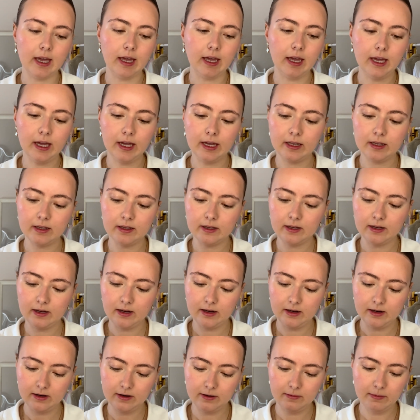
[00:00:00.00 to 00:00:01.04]
And
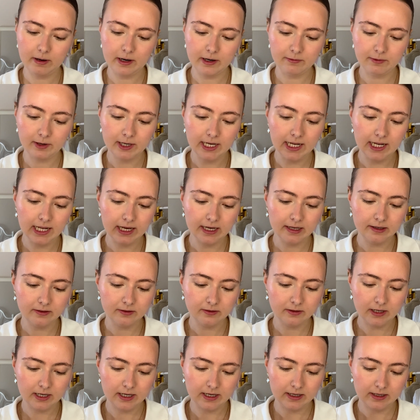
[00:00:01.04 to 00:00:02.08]
I really like to
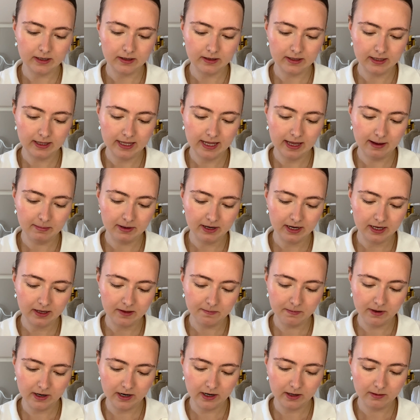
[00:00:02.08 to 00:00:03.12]
laminate
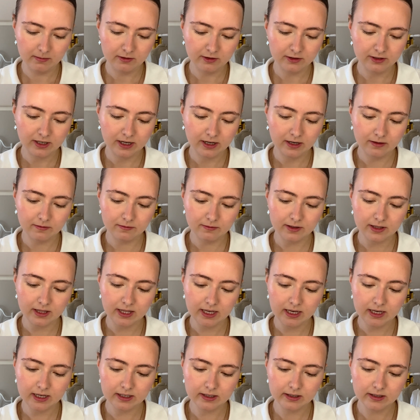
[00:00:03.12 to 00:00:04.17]
my eyebrows kind of with
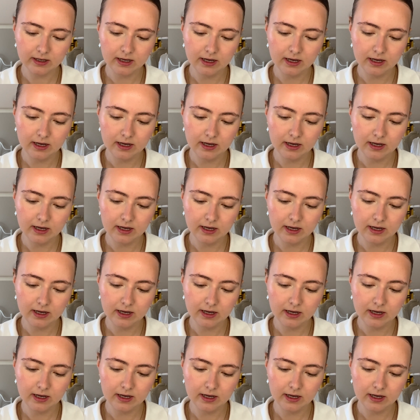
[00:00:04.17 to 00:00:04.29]
this.